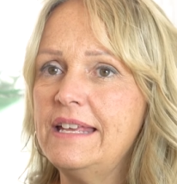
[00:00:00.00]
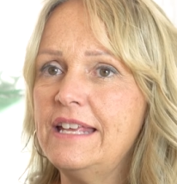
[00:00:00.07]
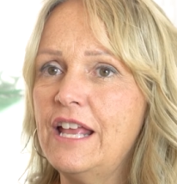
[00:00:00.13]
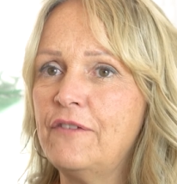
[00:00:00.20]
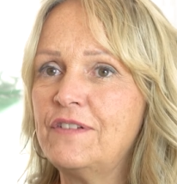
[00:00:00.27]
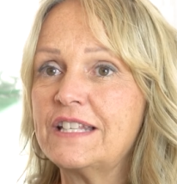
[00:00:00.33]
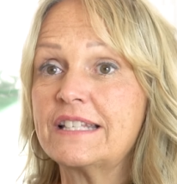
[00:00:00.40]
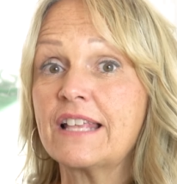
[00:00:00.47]

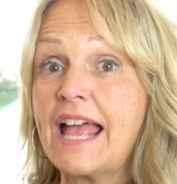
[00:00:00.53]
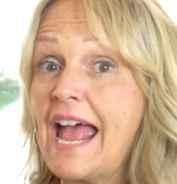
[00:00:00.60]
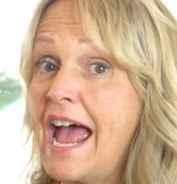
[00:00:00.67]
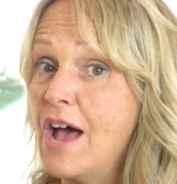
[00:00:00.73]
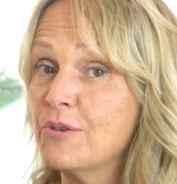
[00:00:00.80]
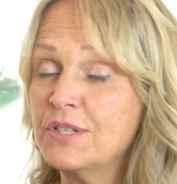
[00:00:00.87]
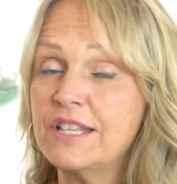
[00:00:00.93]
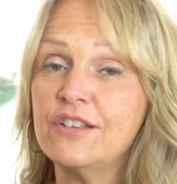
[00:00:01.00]
If it's a
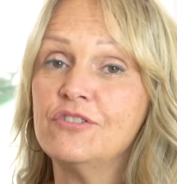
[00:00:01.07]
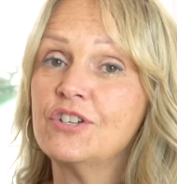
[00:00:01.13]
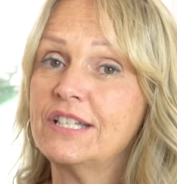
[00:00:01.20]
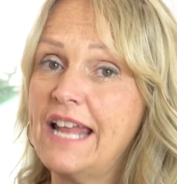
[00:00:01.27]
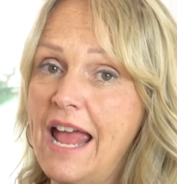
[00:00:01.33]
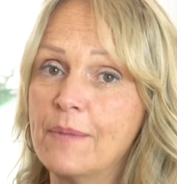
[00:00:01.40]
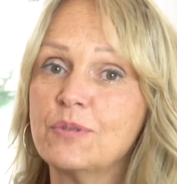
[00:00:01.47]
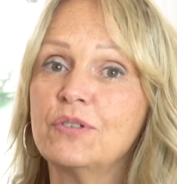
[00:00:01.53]
house that you just
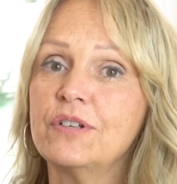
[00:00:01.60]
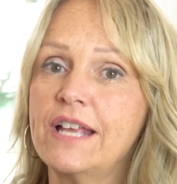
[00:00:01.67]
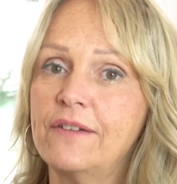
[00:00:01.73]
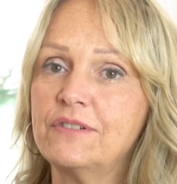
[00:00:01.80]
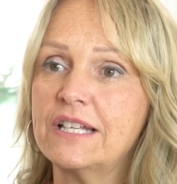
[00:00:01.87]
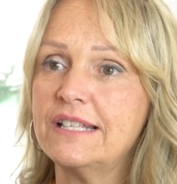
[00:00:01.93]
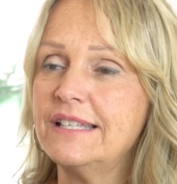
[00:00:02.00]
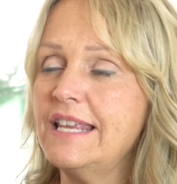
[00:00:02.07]
absolutely
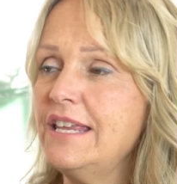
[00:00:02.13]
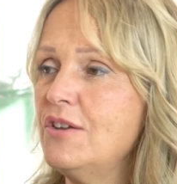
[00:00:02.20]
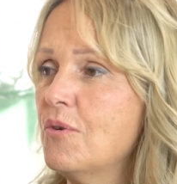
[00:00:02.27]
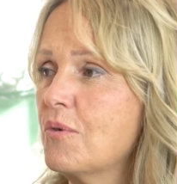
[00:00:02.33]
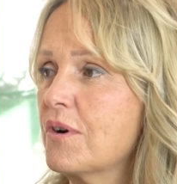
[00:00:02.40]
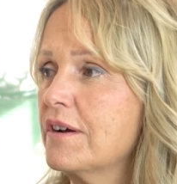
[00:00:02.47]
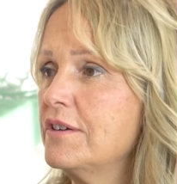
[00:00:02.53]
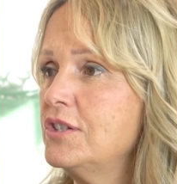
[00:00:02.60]
have to see
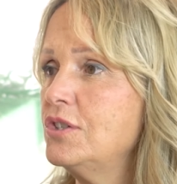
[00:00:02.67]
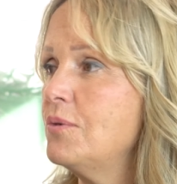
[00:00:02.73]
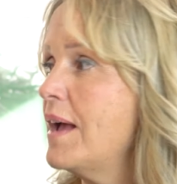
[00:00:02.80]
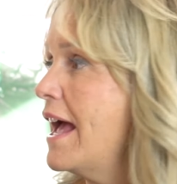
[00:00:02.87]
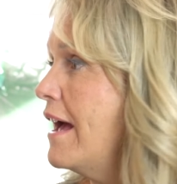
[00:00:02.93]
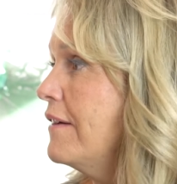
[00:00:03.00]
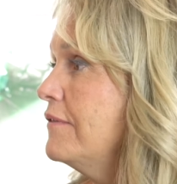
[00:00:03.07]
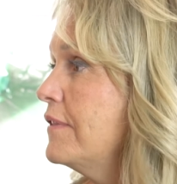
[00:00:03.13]
or you
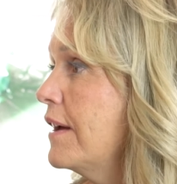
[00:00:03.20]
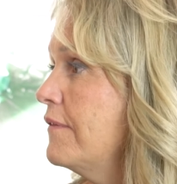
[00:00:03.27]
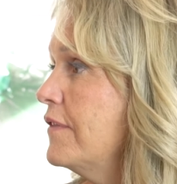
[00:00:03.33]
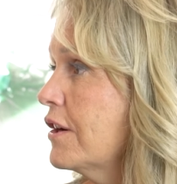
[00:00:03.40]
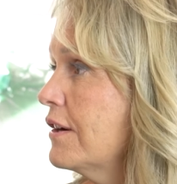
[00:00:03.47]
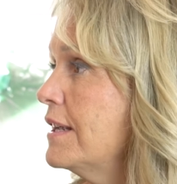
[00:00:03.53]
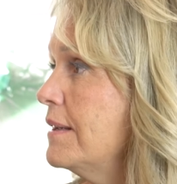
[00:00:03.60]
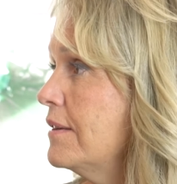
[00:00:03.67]
have a
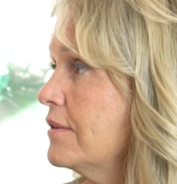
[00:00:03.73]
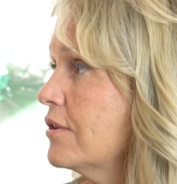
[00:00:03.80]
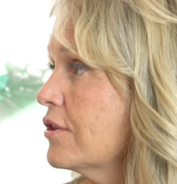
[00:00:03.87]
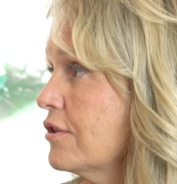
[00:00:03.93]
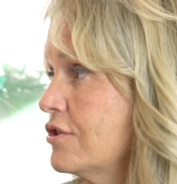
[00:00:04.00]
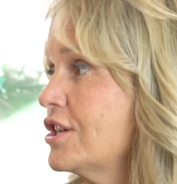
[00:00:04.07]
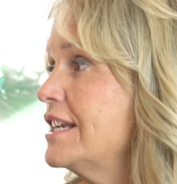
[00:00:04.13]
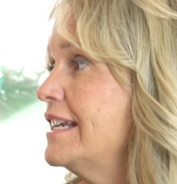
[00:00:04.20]
very
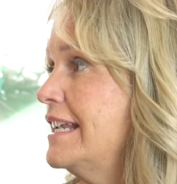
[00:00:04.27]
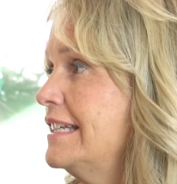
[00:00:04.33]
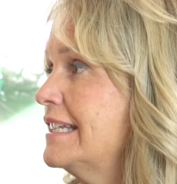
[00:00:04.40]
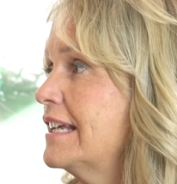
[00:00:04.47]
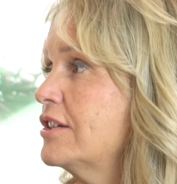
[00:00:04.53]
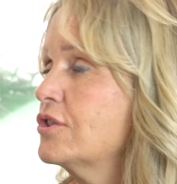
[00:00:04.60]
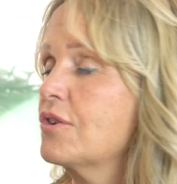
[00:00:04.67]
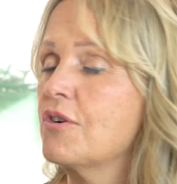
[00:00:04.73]
urgent need to
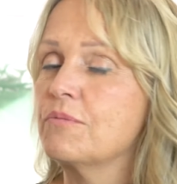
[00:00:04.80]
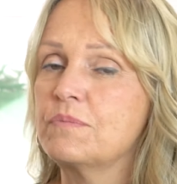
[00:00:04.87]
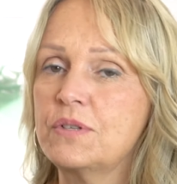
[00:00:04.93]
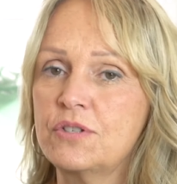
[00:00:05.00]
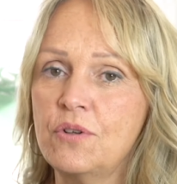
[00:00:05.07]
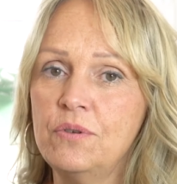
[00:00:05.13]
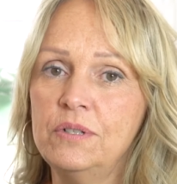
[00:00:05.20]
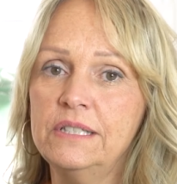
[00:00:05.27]
get your home
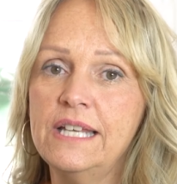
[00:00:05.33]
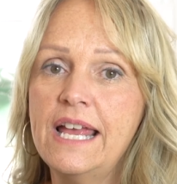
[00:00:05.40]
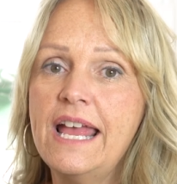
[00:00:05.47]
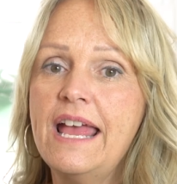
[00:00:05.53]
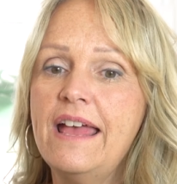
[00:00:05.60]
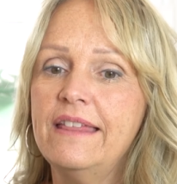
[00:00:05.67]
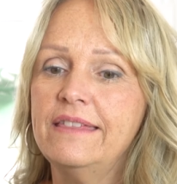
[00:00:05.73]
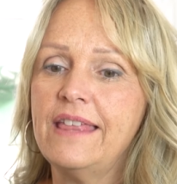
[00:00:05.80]
sold,
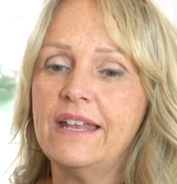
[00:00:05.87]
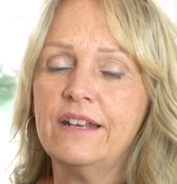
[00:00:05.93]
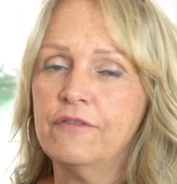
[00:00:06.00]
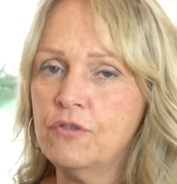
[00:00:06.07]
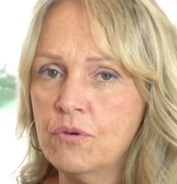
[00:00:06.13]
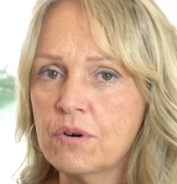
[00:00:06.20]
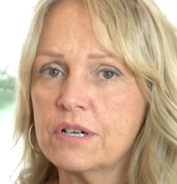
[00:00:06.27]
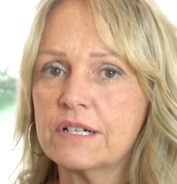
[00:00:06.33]
then
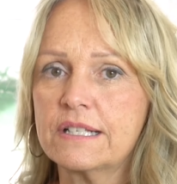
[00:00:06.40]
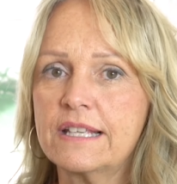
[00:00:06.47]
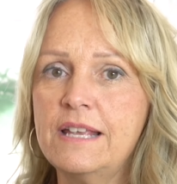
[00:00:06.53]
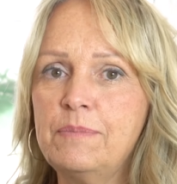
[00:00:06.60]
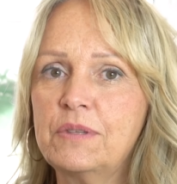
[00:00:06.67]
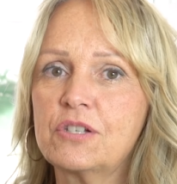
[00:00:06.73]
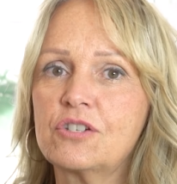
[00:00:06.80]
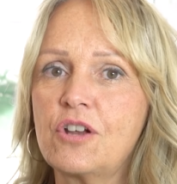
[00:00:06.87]
of course
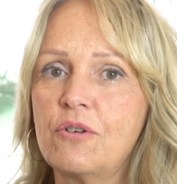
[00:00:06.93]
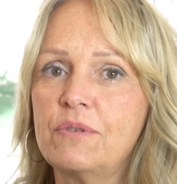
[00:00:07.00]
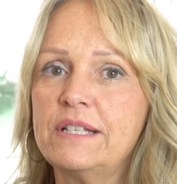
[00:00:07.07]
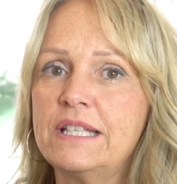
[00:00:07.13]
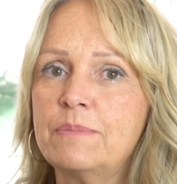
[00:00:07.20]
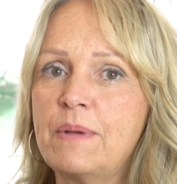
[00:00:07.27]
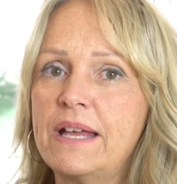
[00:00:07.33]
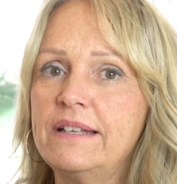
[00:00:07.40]
keep the
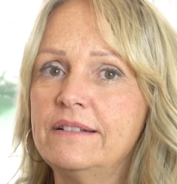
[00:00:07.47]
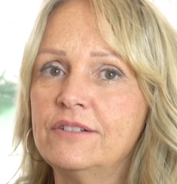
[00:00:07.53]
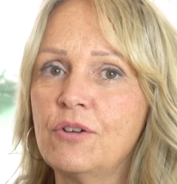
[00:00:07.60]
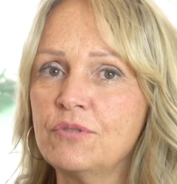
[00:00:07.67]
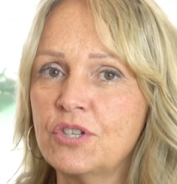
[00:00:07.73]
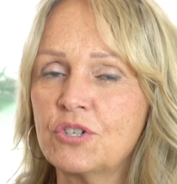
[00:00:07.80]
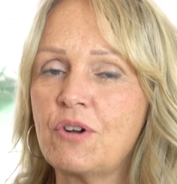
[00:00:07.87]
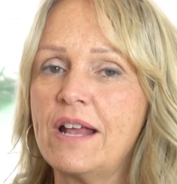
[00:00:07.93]
showings, but
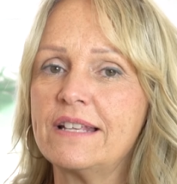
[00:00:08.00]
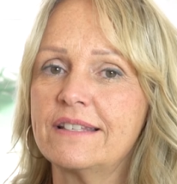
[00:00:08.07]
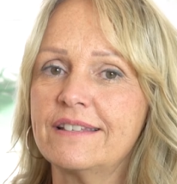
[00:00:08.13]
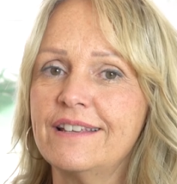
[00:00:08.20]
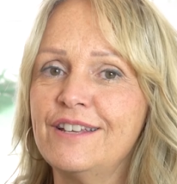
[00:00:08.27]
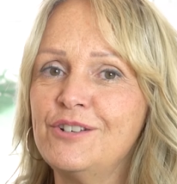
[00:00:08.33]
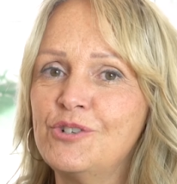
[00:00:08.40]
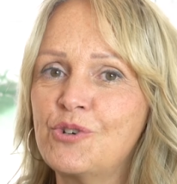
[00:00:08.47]
don't stress.
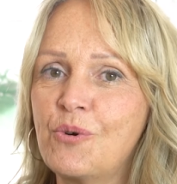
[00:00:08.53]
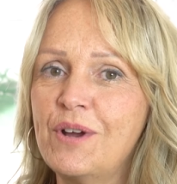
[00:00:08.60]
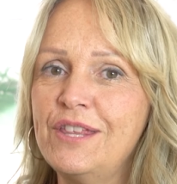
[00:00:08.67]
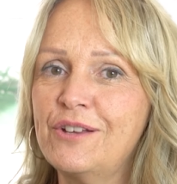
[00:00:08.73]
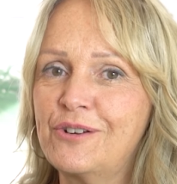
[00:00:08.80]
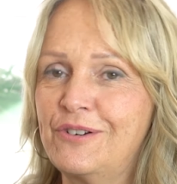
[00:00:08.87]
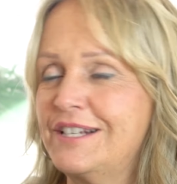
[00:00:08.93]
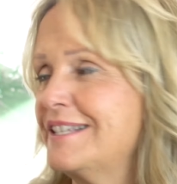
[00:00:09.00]
Enjoy
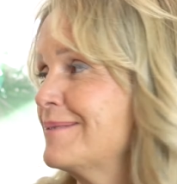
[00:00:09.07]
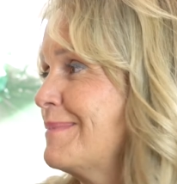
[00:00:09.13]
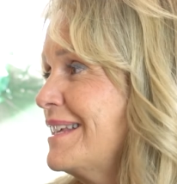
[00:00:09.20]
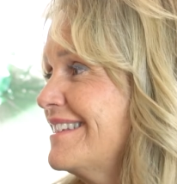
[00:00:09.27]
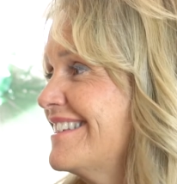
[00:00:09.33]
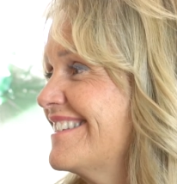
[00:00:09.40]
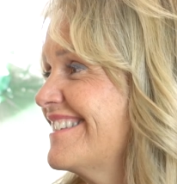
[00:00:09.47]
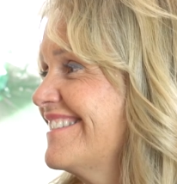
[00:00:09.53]
the
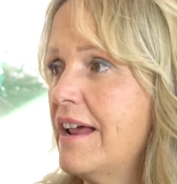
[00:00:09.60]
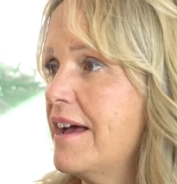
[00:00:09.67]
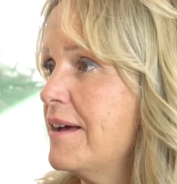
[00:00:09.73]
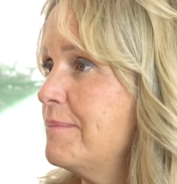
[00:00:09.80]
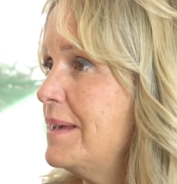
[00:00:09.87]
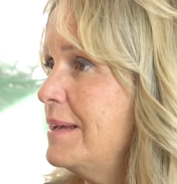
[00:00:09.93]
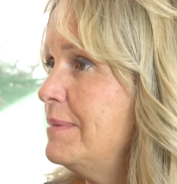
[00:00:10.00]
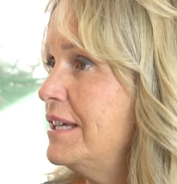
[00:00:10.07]
Christmas.
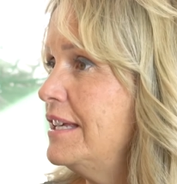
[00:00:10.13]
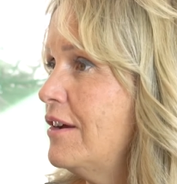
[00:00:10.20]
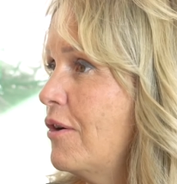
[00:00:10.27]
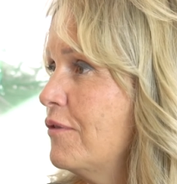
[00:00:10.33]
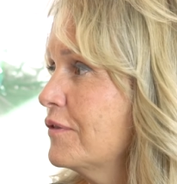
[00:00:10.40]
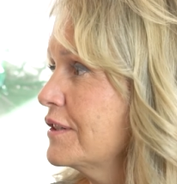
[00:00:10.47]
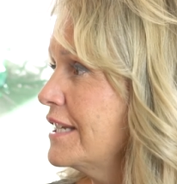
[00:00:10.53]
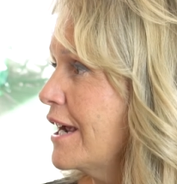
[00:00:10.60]
Uh, maybe
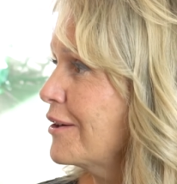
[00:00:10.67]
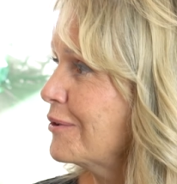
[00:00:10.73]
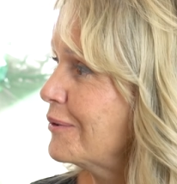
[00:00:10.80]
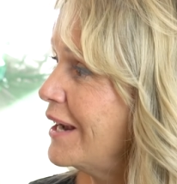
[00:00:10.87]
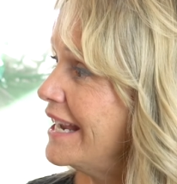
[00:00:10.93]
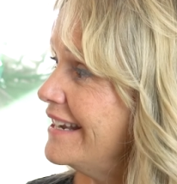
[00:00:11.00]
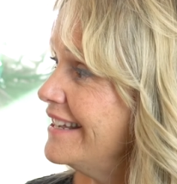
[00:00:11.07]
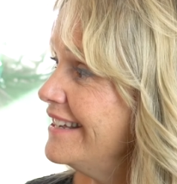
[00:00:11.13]
over
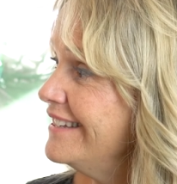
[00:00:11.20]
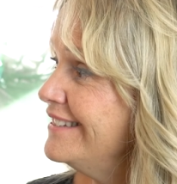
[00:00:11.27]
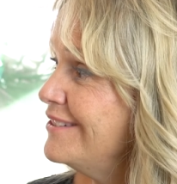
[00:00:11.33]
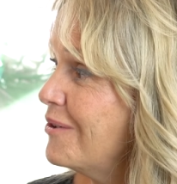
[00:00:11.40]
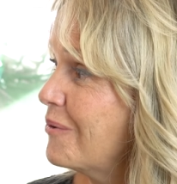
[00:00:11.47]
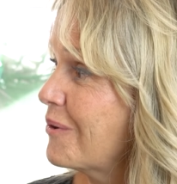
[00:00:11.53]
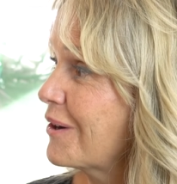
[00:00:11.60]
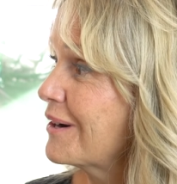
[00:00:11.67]
decorating
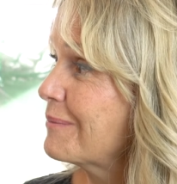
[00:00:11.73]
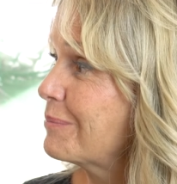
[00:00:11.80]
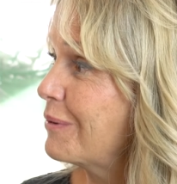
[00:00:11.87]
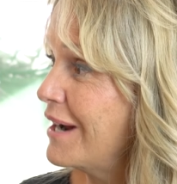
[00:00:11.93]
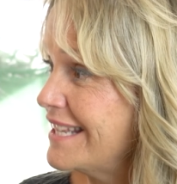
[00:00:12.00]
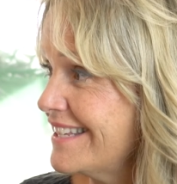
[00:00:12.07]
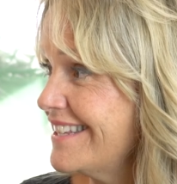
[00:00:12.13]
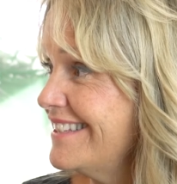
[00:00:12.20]
mm-hmm. or
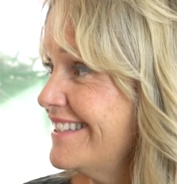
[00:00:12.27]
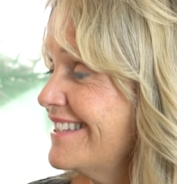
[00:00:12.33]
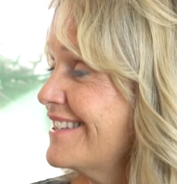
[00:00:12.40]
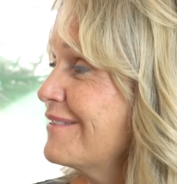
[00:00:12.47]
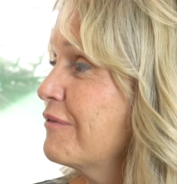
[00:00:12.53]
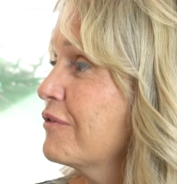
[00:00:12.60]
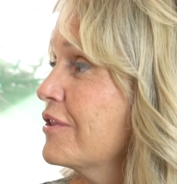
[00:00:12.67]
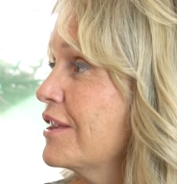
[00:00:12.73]

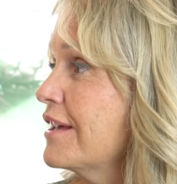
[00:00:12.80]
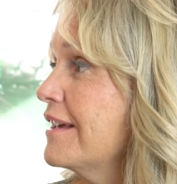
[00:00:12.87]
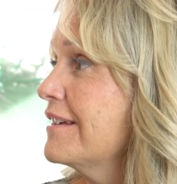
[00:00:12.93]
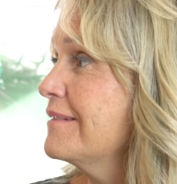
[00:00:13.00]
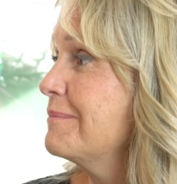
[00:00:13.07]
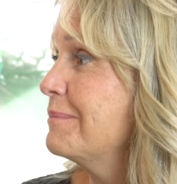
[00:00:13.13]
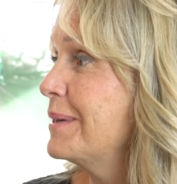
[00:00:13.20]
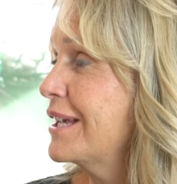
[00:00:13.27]
presents for the
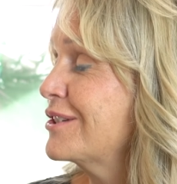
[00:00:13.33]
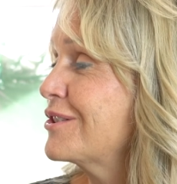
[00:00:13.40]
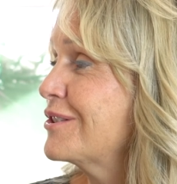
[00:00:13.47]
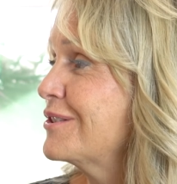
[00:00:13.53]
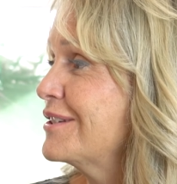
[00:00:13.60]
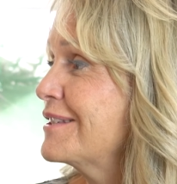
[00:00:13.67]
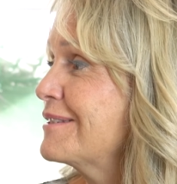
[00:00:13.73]
pictures.